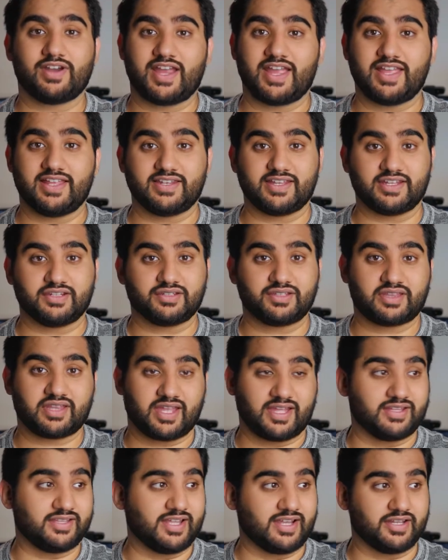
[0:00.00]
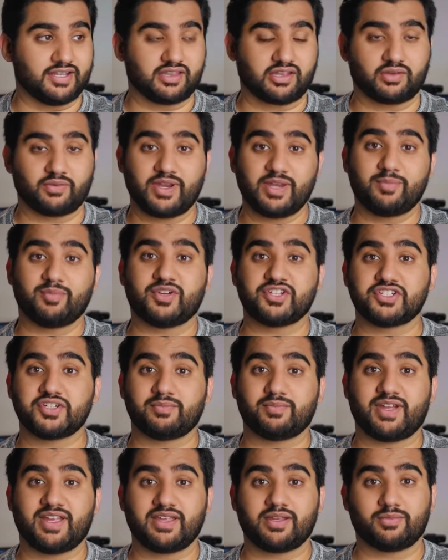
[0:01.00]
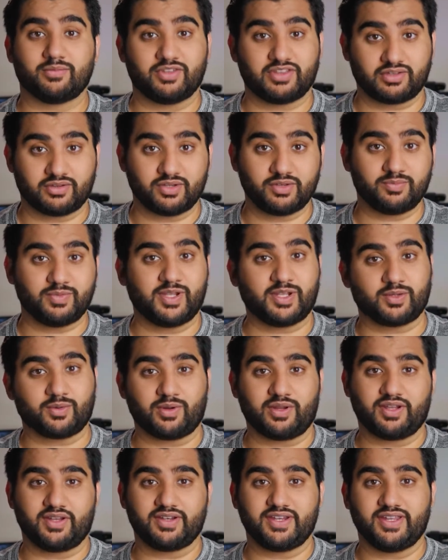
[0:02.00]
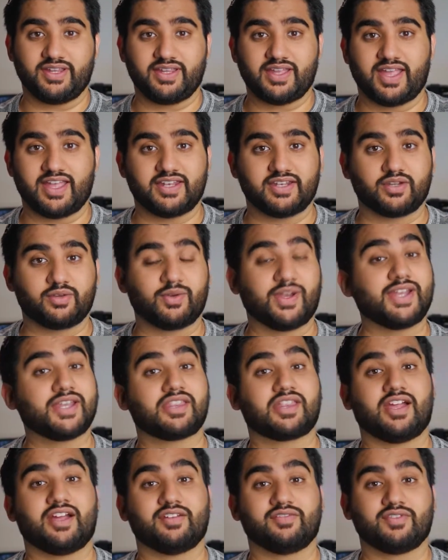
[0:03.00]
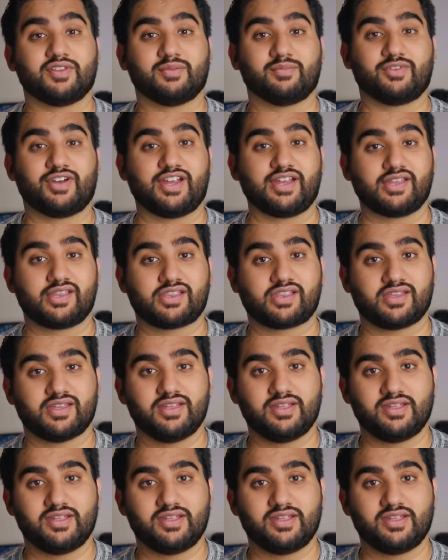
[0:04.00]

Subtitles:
and I said that it's a great budget mic with good build quality and a great sound for the price.